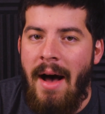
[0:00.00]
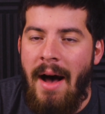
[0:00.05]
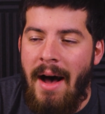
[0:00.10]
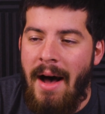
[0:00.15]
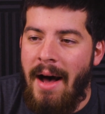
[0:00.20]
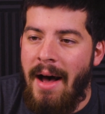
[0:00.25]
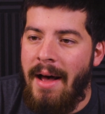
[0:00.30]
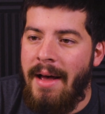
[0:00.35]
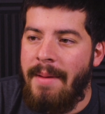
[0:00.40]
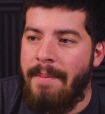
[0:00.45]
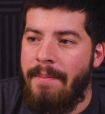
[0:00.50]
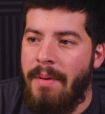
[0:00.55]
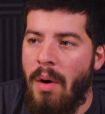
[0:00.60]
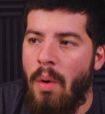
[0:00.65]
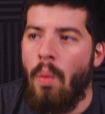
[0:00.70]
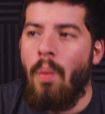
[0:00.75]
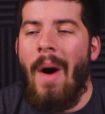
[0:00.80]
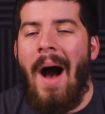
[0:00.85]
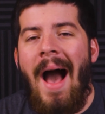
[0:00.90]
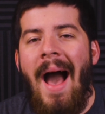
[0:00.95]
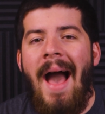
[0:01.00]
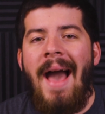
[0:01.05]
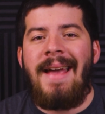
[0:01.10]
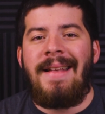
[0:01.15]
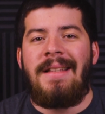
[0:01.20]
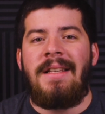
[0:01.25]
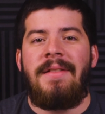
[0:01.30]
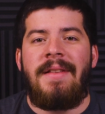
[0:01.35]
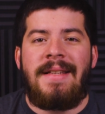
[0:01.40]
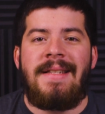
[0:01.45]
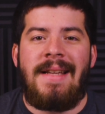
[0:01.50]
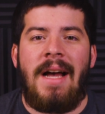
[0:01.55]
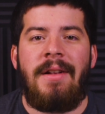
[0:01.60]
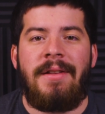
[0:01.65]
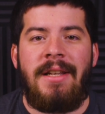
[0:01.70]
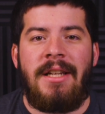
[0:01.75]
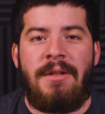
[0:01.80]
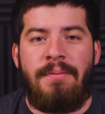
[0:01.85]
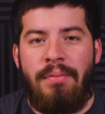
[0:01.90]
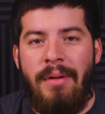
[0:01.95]
But why did the
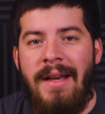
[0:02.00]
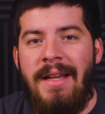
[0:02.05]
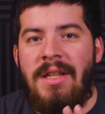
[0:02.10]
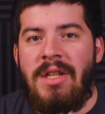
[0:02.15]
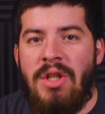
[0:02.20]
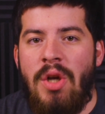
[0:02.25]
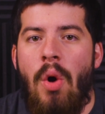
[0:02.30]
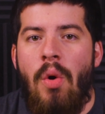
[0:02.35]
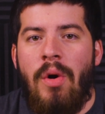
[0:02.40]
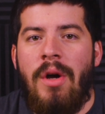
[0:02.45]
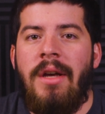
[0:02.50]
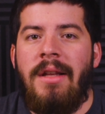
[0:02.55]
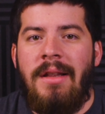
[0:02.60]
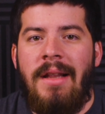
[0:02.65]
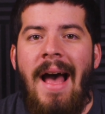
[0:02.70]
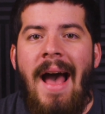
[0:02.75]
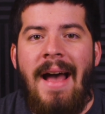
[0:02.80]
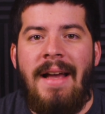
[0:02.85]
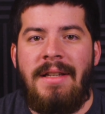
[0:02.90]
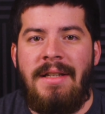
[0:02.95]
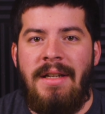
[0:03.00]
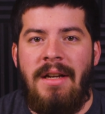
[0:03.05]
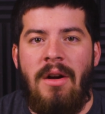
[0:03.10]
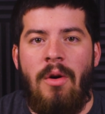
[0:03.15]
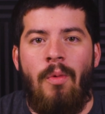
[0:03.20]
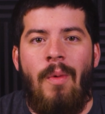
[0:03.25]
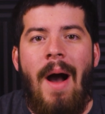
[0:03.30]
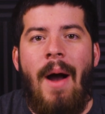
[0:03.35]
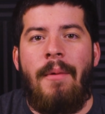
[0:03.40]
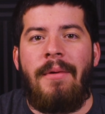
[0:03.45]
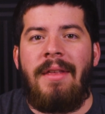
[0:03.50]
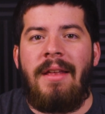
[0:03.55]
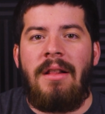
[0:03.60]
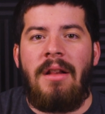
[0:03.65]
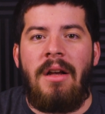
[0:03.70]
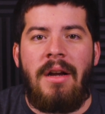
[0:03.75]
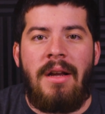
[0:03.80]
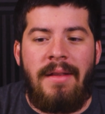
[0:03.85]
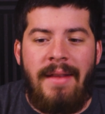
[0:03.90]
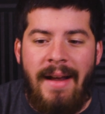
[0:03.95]
Celtics play so good last year? Why were they
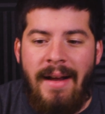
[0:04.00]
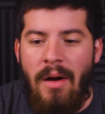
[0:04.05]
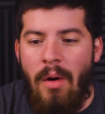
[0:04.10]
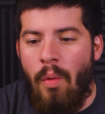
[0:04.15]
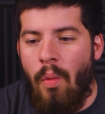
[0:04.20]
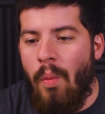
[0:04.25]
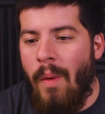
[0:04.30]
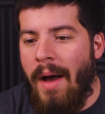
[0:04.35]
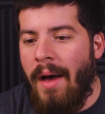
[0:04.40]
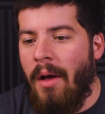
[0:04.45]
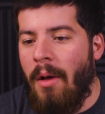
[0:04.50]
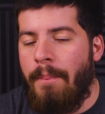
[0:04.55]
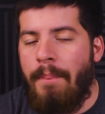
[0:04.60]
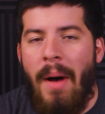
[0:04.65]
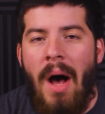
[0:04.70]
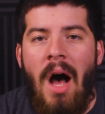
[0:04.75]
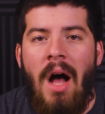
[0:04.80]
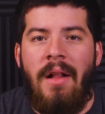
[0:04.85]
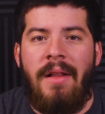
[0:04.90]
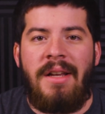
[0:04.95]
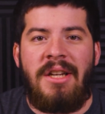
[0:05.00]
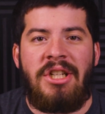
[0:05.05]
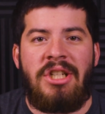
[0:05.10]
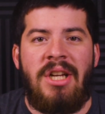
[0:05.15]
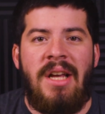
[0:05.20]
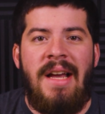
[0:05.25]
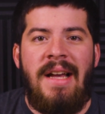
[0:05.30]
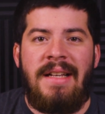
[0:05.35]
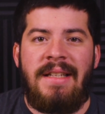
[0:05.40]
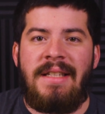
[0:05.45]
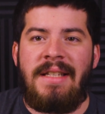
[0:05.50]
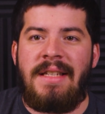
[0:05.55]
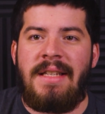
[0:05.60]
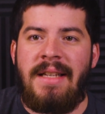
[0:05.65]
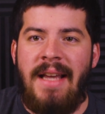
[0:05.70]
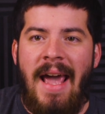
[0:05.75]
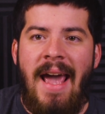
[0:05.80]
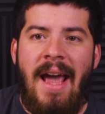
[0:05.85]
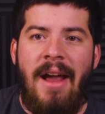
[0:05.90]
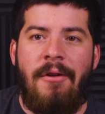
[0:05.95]
looking like a well-polished,
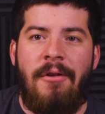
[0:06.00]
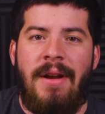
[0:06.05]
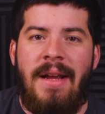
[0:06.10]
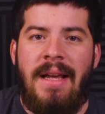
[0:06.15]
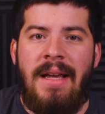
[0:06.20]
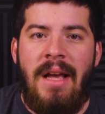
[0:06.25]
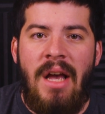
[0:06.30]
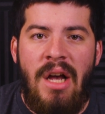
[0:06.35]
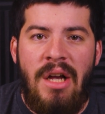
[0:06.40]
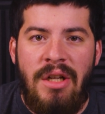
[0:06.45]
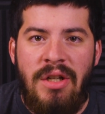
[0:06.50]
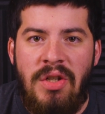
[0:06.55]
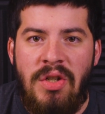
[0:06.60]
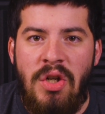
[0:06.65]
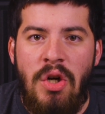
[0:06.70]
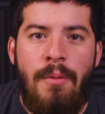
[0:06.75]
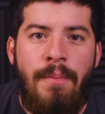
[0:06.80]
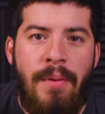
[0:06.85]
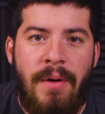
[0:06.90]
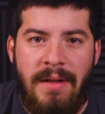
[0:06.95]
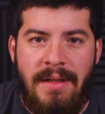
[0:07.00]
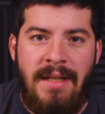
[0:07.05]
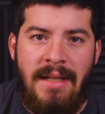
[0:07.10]
scary super